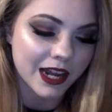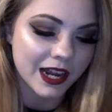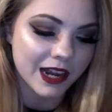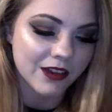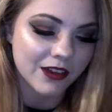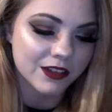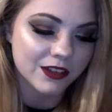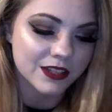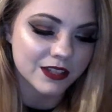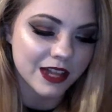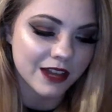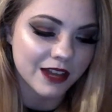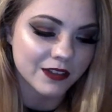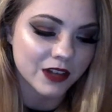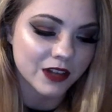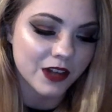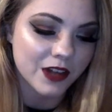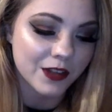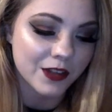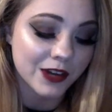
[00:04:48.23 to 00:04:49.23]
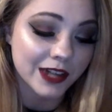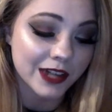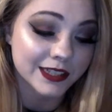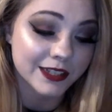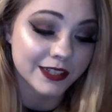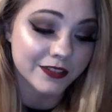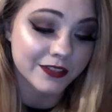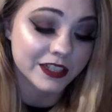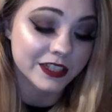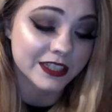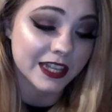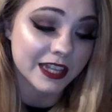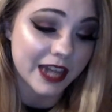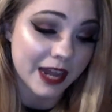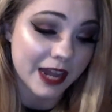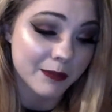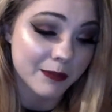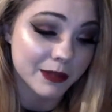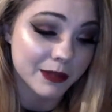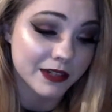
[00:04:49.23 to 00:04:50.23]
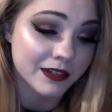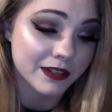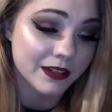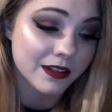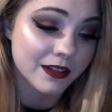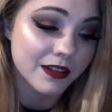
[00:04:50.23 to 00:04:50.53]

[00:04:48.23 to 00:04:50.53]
house after other activities had happened.